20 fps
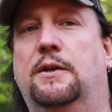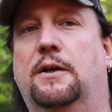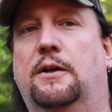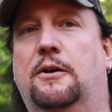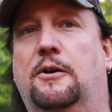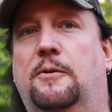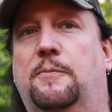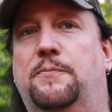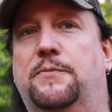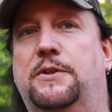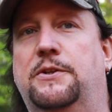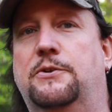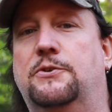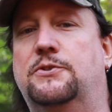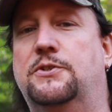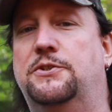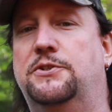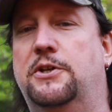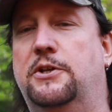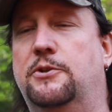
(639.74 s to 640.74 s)
Then
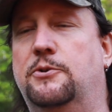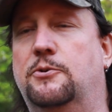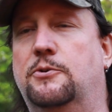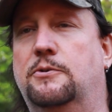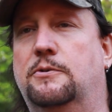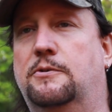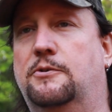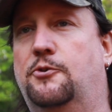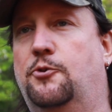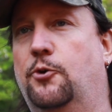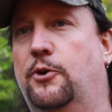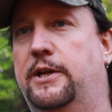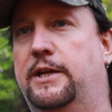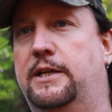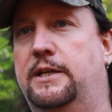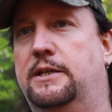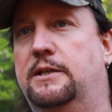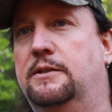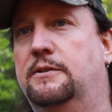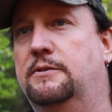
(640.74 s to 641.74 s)
there's another
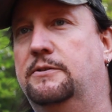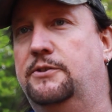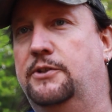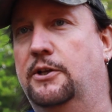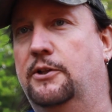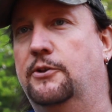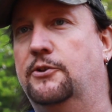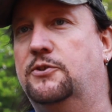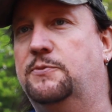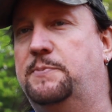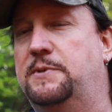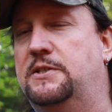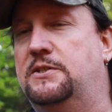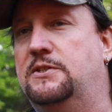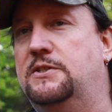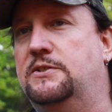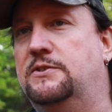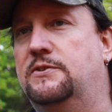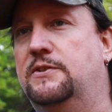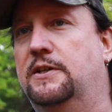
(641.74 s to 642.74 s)
gray yellow
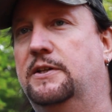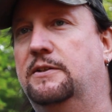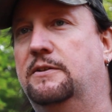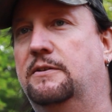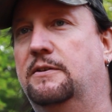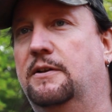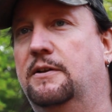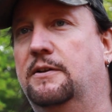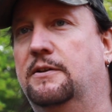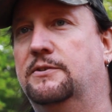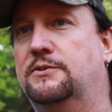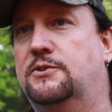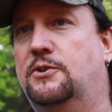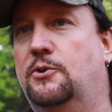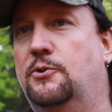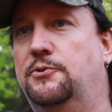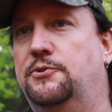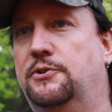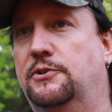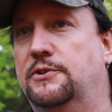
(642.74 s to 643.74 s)
species that is
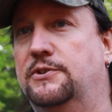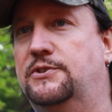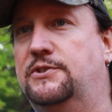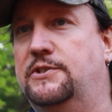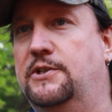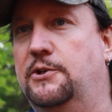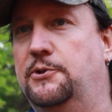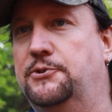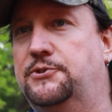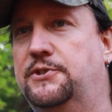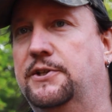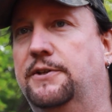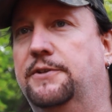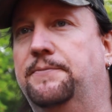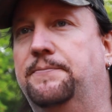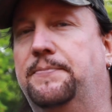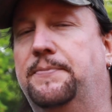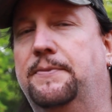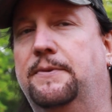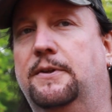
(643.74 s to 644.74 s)
called deliciosa,
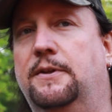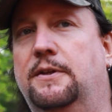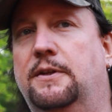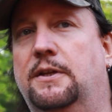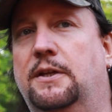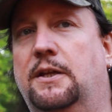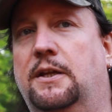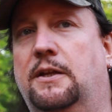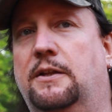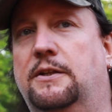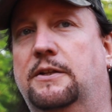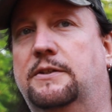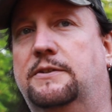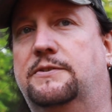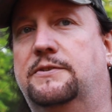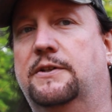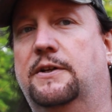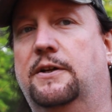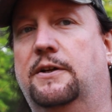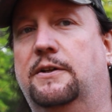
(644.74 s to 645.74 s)
and
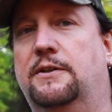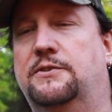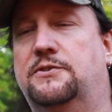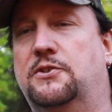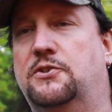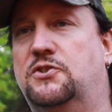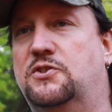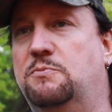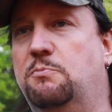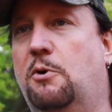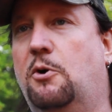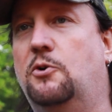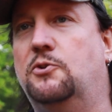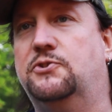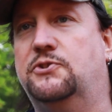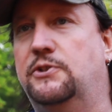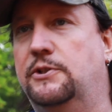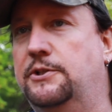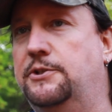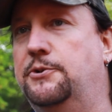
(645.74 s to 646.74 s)
it is a small
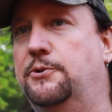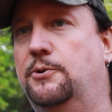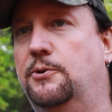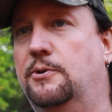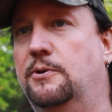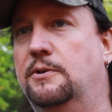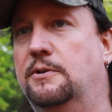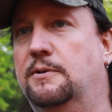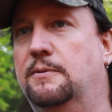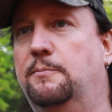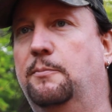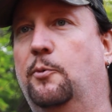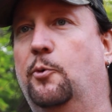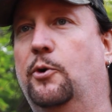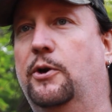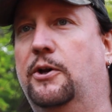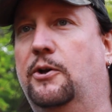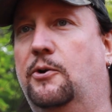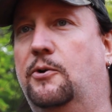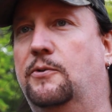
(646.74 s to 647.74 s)
slender
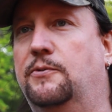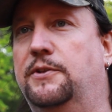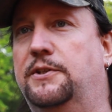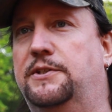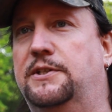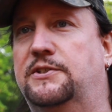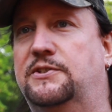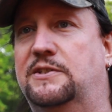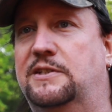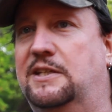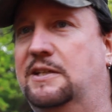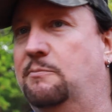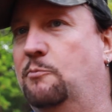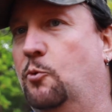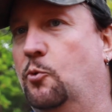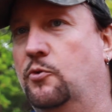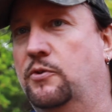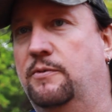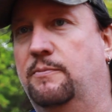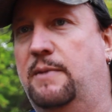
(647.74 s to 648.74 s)
morel that doesn't get
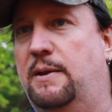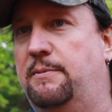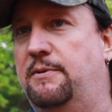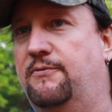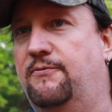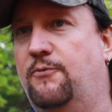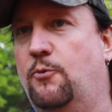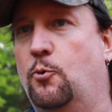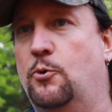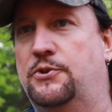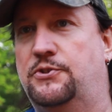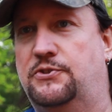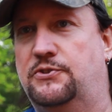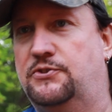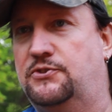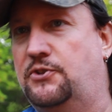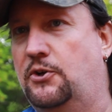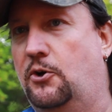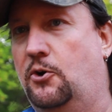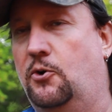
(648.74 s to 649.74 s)
more than maybe 4
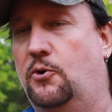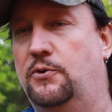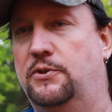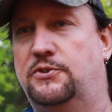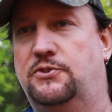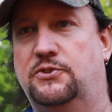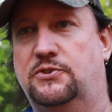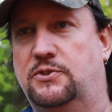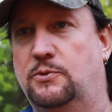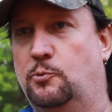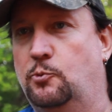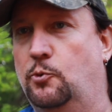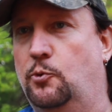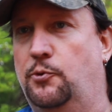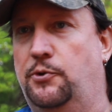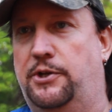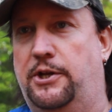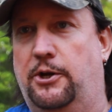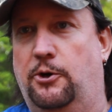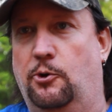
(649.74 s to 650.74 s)
inches tall, and it's just a real
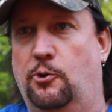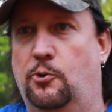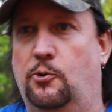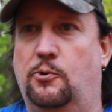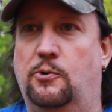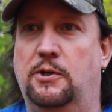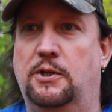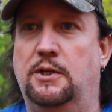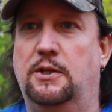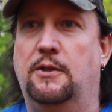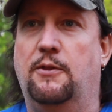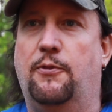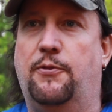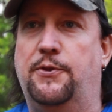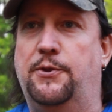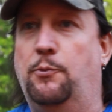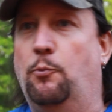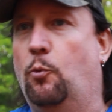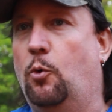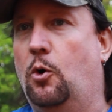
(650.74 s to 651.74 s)
narrow,
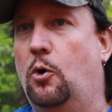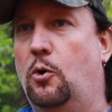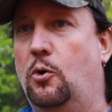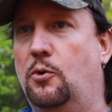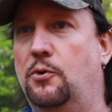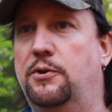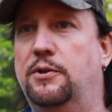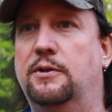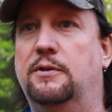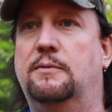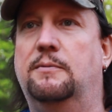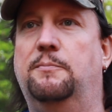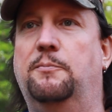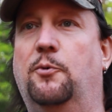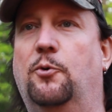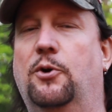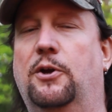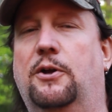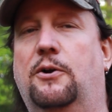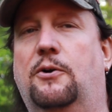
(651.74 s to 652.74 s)
thin-walled
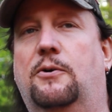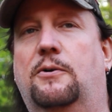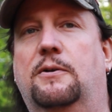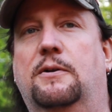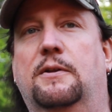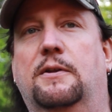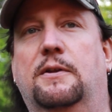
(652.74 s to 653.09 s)
morel.